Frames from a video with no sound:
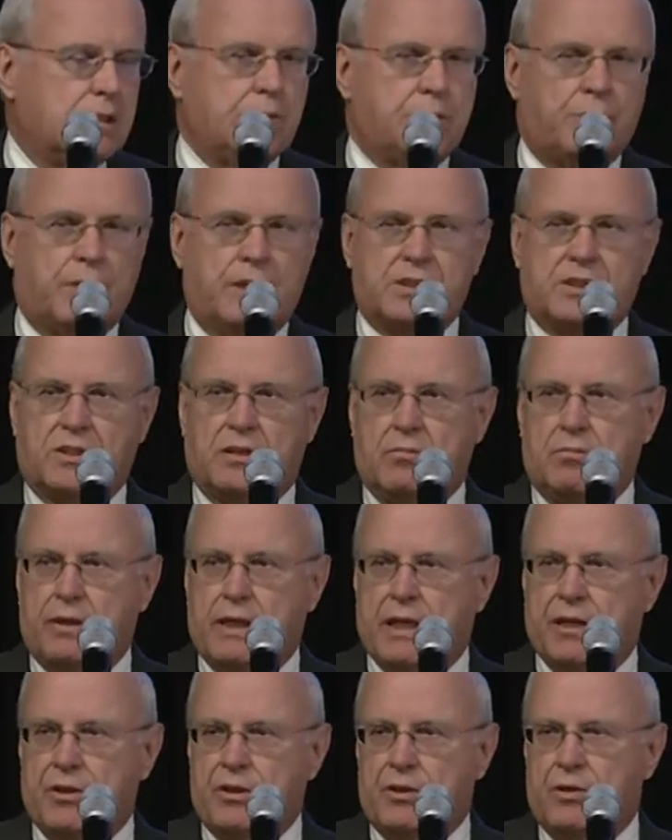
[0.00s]
President
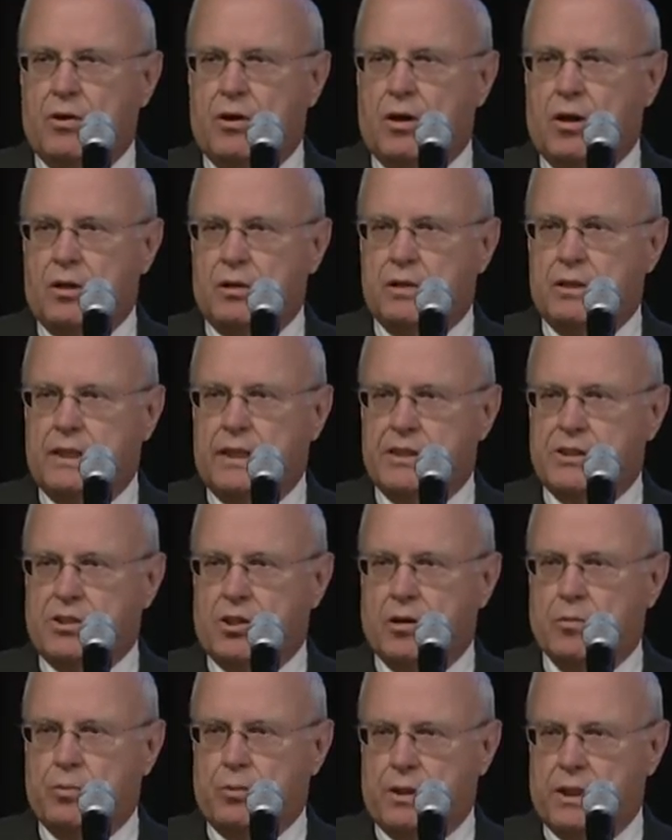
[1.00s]
Matthew Holland as
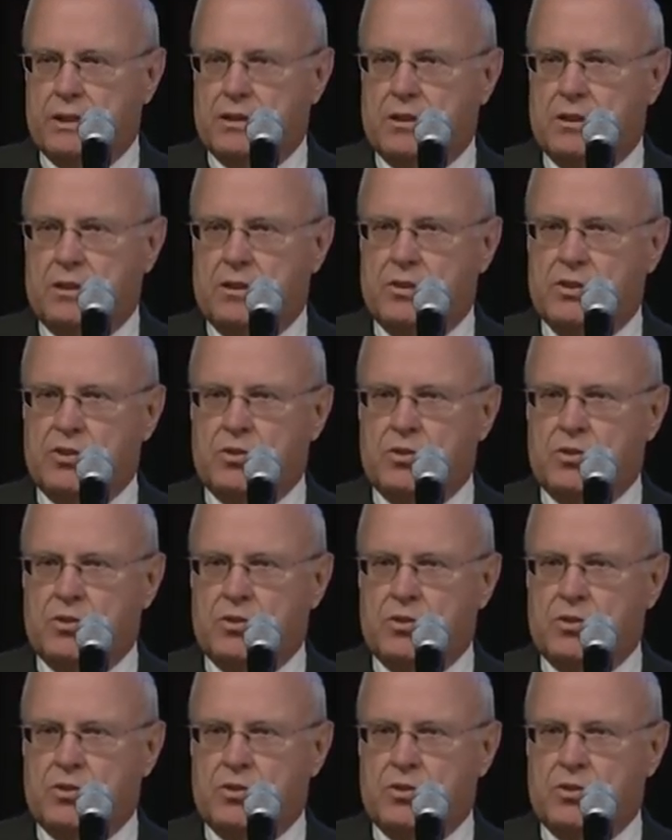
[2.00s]
our president,